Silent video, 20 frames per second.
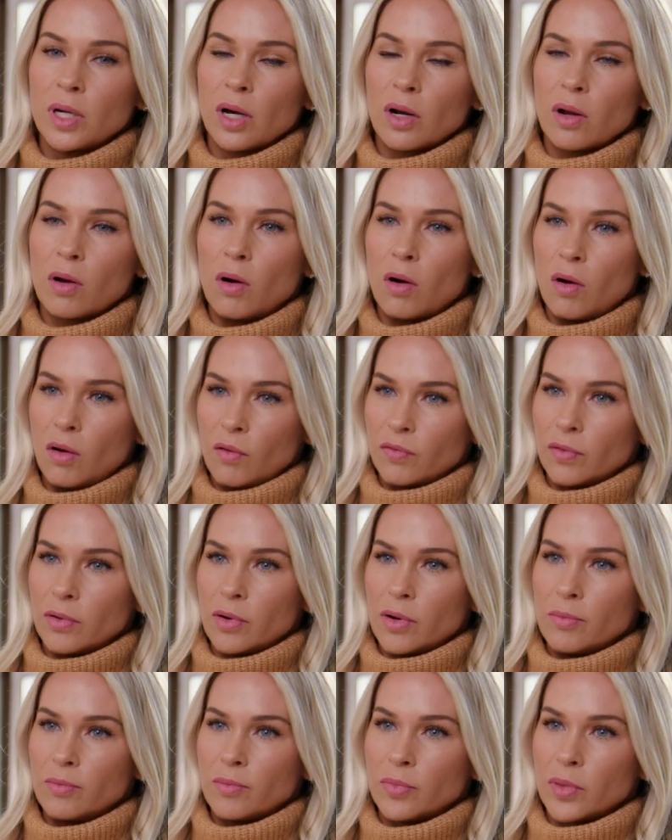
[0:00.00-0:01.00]
Got a call
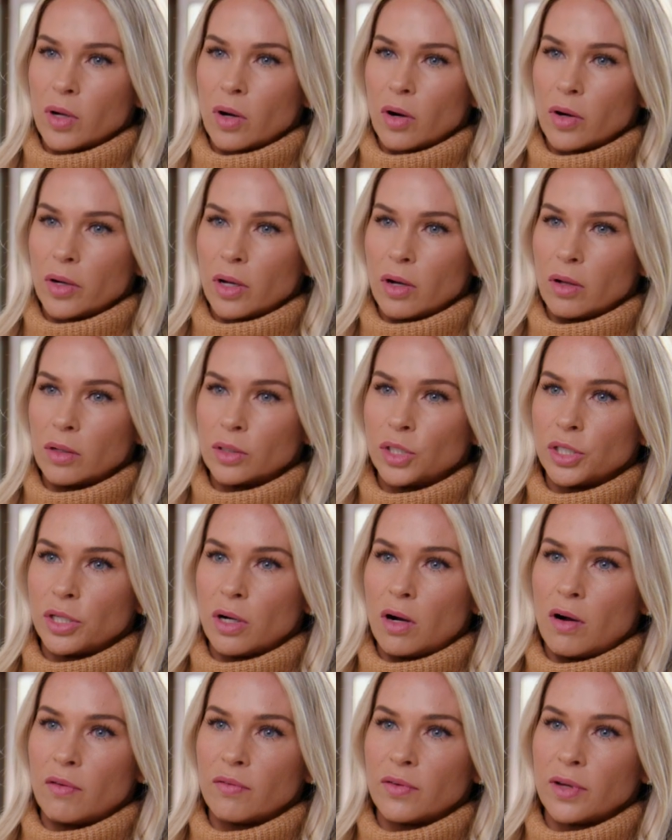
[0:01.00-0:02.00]
from the
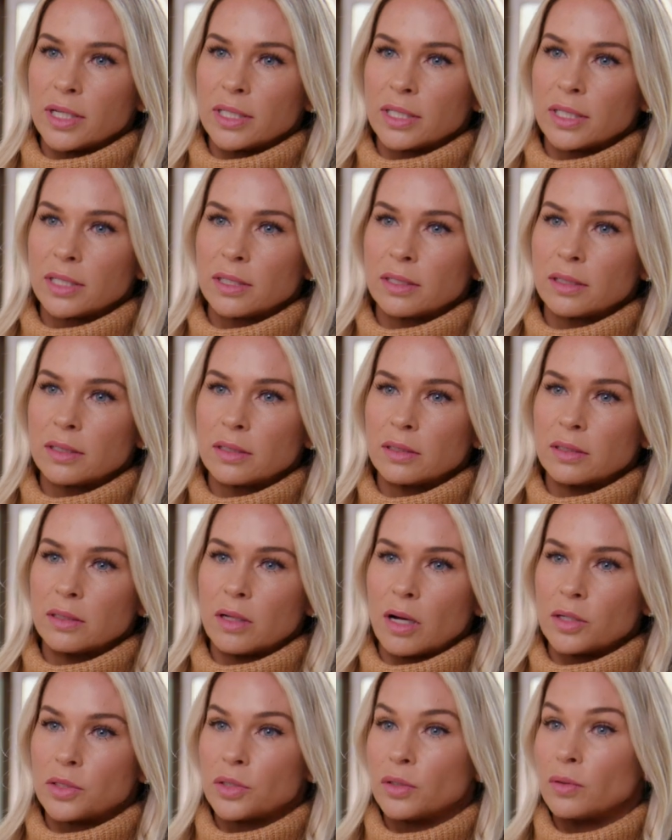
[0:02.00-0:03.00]
cardiology office
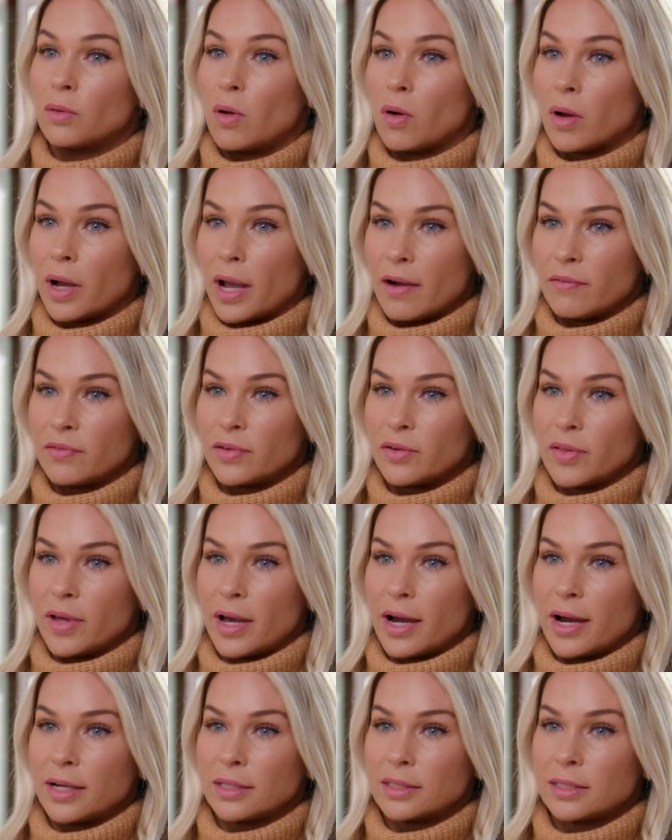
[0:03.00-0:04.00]
not too long after
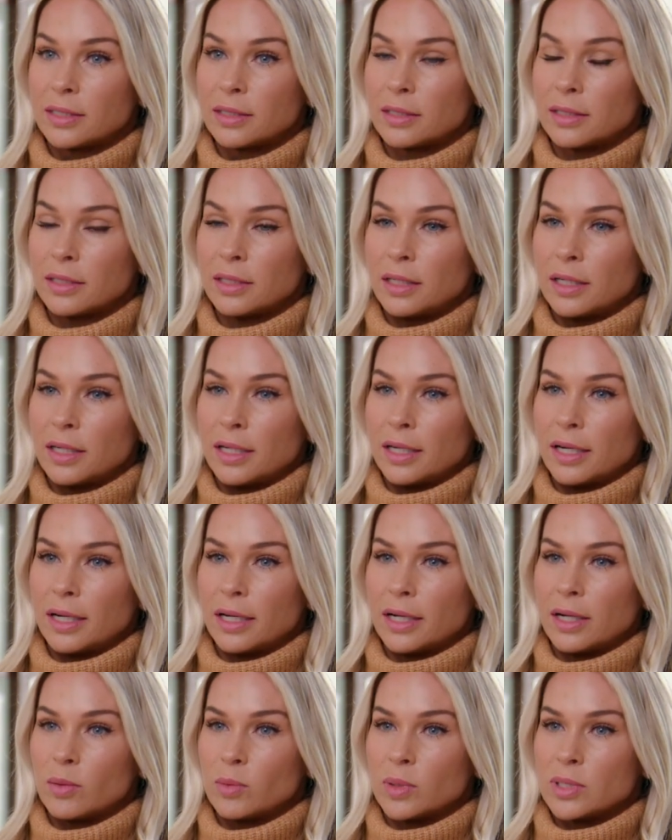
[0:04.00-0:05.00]
that, and it